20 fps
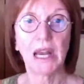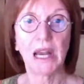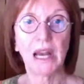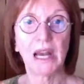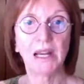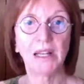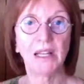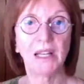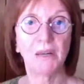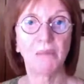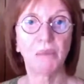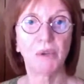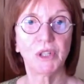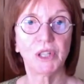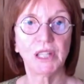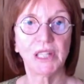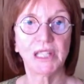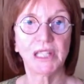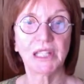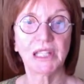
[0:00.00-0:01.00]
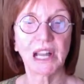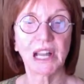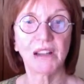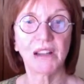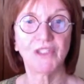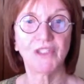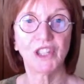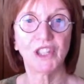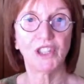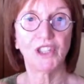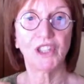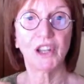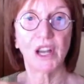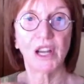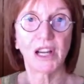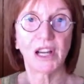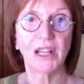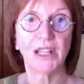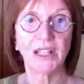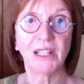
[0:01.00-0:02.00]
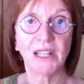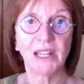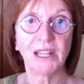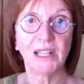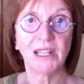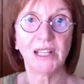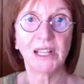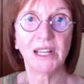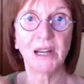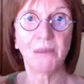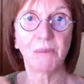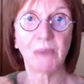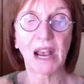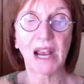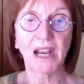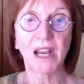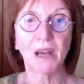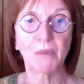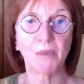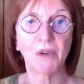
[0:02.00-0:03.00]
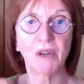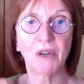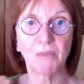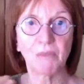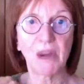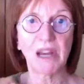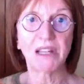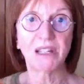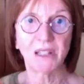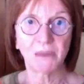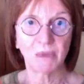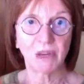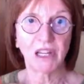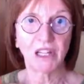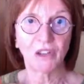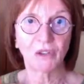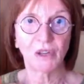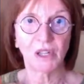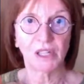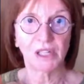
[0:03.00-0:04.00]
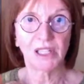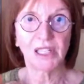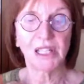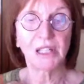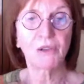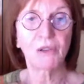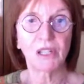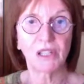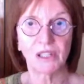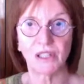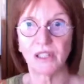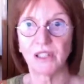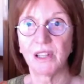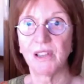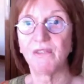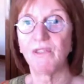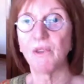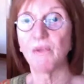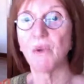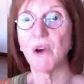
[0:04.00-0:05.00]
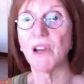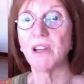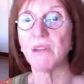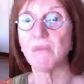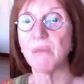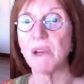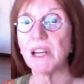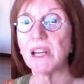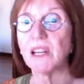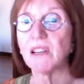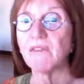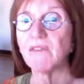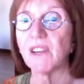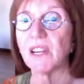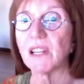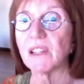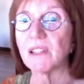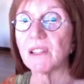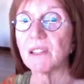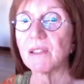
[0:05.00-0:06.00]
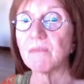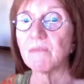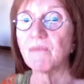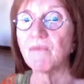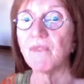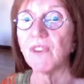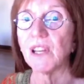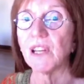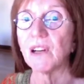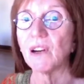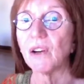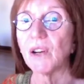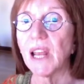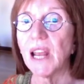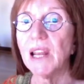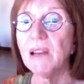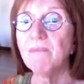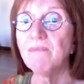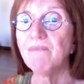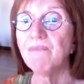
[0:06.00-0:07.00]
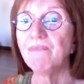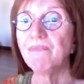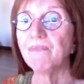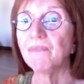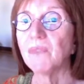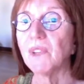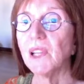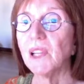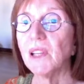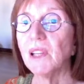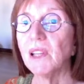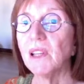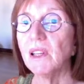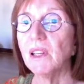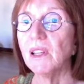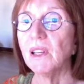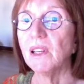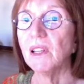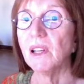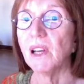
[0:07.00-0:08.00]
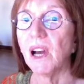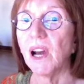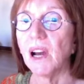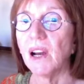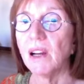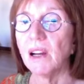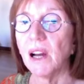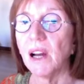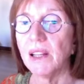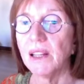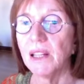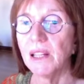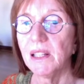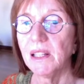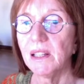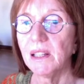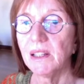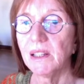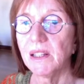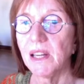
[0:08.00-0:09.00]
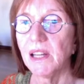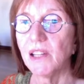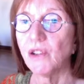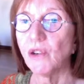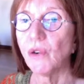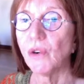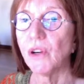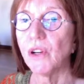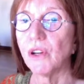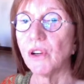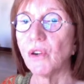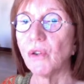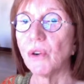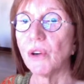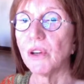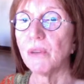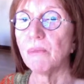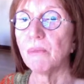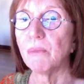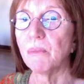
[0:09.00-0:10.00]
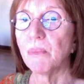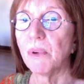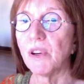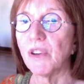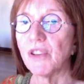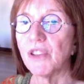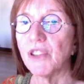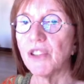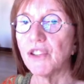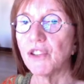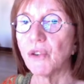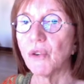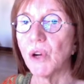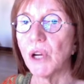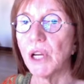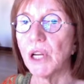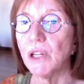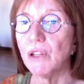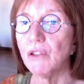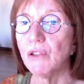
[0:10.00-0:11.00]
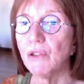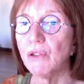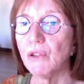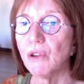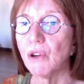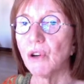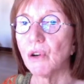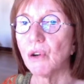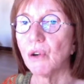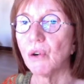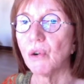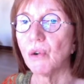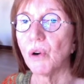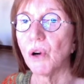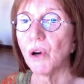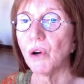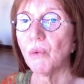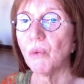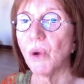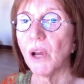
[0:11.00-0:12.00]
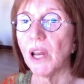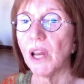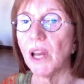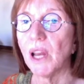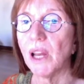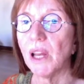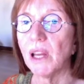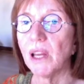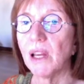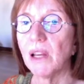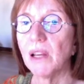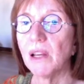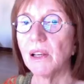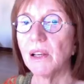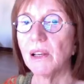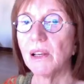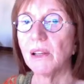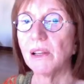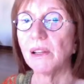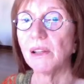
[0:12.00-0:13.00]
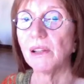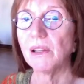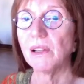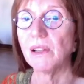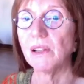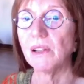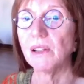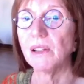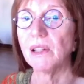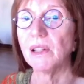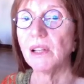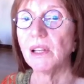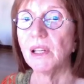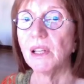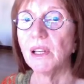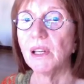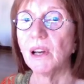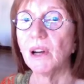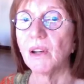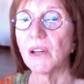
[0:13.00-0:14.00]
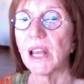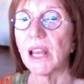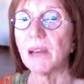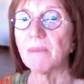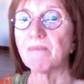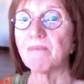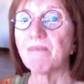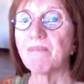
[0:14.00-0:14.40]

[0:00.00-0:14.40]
and then put these live stitches on and then knit back up and make some decreases if you want to make it fit. Okay. I think this Daytona Gordon Pearson's going to go away. Okay.